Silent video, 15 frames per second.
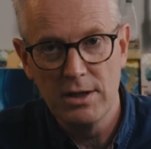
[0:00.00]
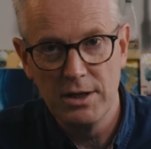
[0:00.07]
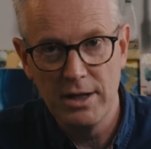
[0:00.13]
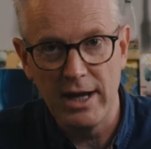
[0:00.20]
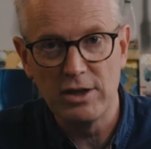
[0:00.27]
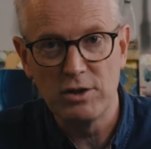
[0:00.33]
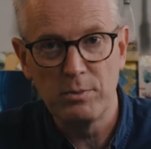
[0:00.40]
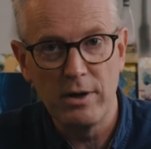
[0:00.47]
The
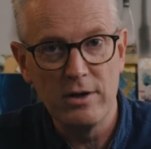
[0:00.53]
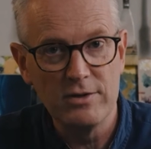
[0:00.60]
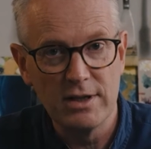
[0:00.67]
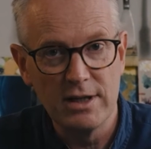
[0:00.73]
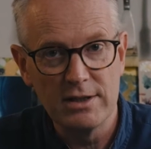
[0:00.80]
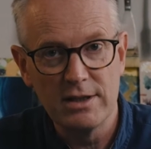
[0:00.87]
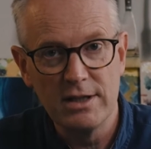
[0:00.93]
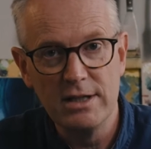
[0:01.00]
next
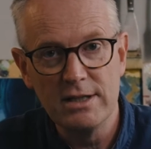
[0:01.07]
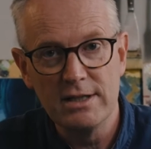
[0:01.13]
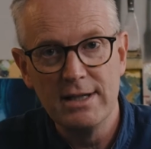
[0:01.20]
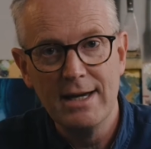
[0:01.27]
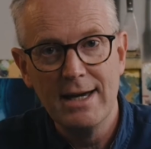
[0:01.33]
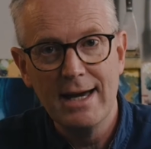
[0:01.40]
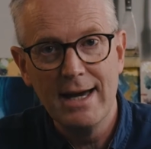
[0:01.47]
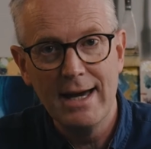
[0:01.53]
process
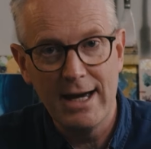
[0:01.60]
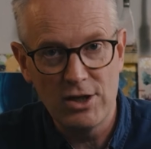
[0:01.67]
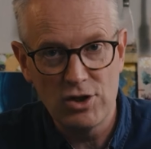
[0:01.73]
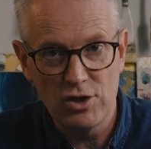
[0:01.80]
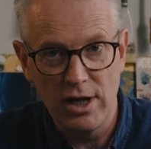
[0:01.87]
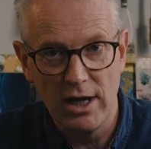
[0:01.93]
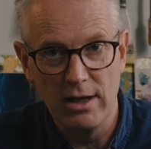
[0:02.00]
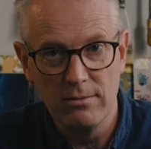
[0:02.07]
is
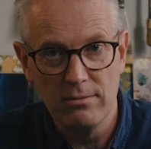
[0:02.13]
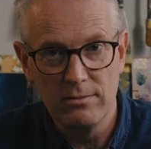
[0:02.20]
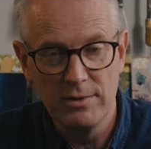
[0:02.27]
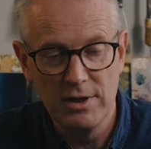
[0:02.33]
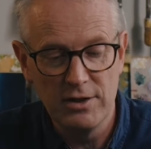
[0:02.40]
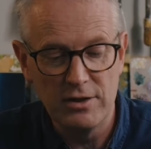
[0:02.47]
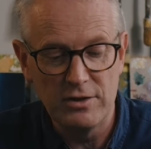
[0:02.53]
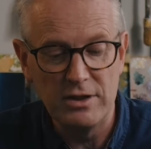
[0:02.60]
etching.
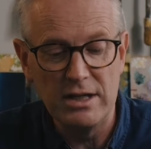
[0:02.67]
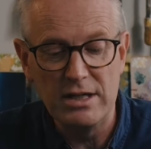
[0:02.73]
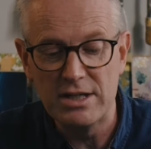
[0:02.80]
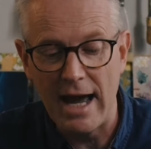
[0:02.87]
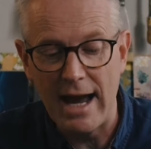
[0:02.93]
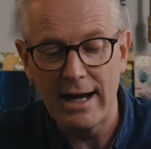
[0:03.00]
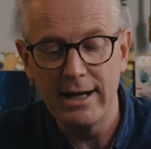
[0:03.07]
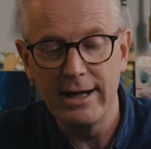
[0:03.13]
This is an
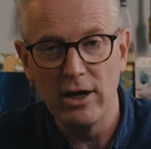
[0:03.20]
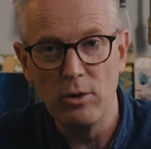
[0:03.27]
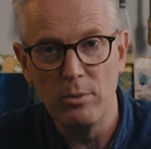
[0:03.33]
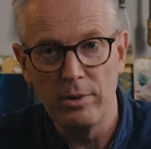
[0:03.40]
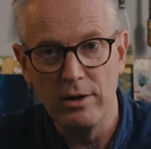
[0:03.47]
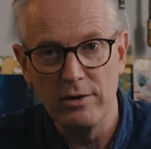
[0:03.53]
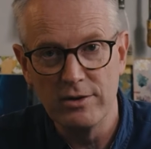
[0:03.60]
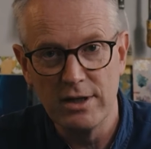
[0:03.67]

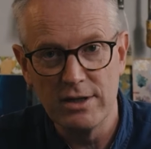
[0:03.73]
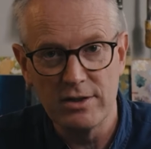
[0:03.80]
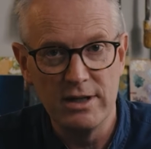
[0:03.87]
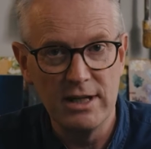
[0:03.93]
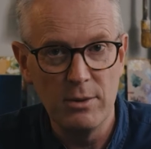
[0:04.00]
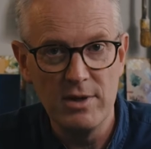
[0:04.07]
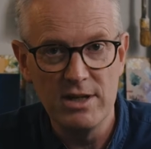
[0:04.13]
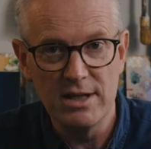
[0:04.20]
intaglio process,
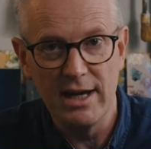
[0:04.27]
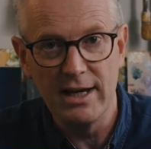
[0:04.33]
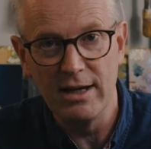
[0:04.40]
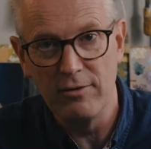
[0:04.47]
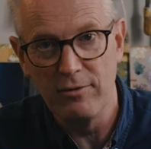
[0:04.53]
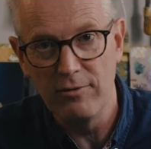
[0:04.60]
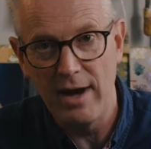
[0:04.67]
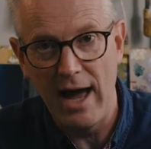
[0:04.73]
and here we
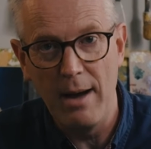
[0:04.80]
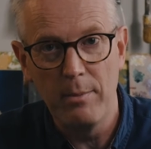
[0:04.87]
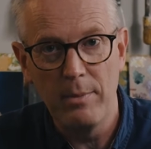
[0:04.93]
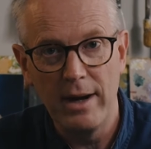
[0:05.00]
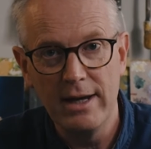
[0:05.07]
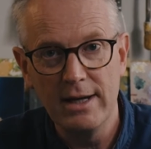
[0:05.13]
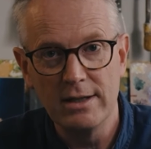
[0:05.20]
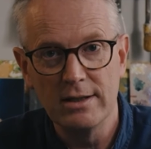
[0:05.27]
take a
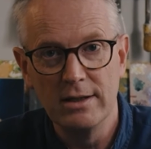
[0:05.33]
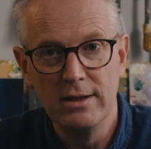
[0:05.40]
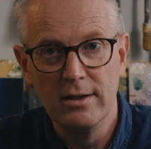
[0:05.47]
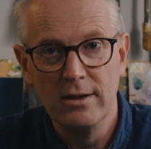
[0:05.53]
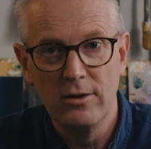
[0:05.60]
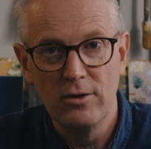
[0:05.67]
flat plate,